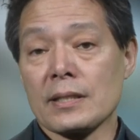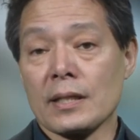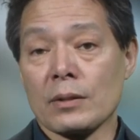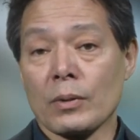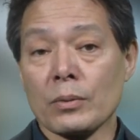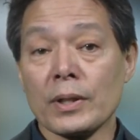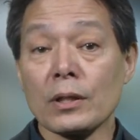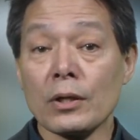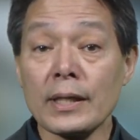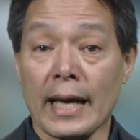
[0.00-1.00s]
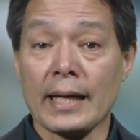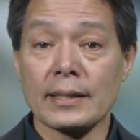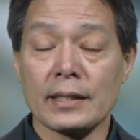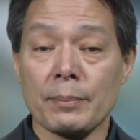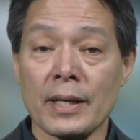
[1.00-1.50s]
that what we look
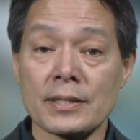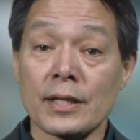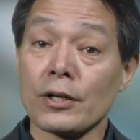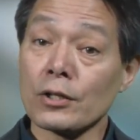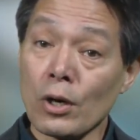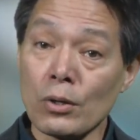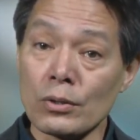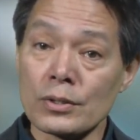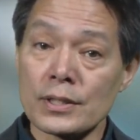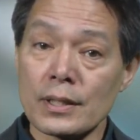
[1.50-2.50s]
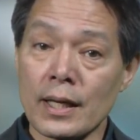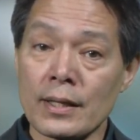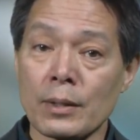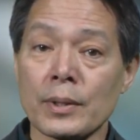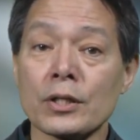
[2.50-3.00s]
at depends on our goals,
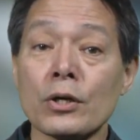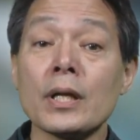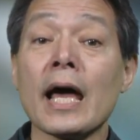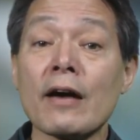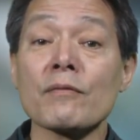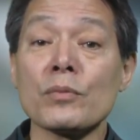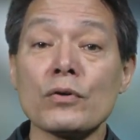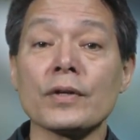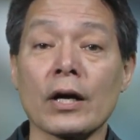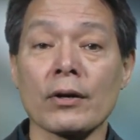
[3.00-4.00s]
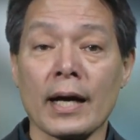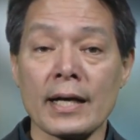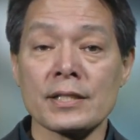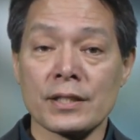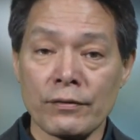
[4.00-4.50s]
and that we could have moved our
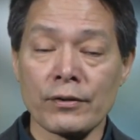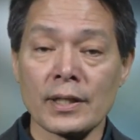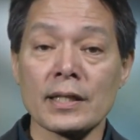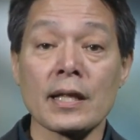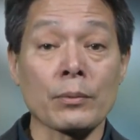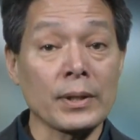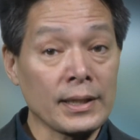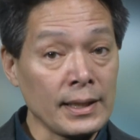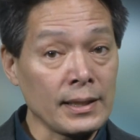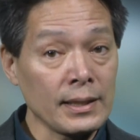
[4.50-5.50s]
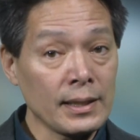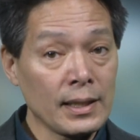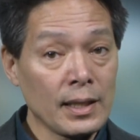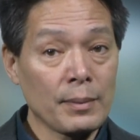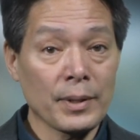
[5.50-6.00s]
eyes differently than we did
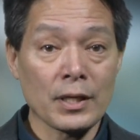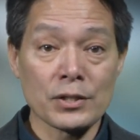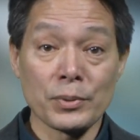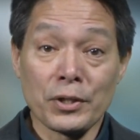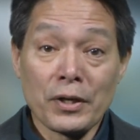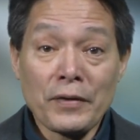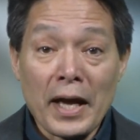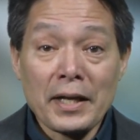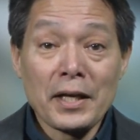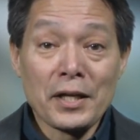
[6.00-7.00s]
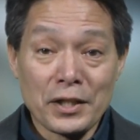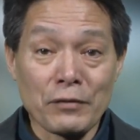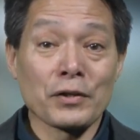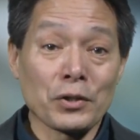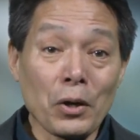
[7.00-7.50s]
because we could have had
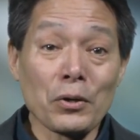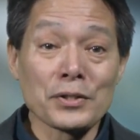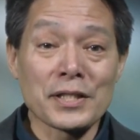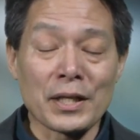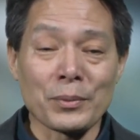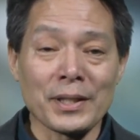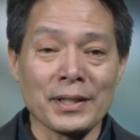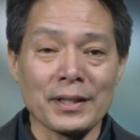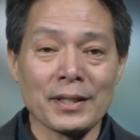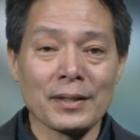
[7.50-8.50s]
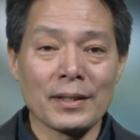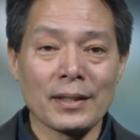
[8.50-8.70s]
different goals than we did.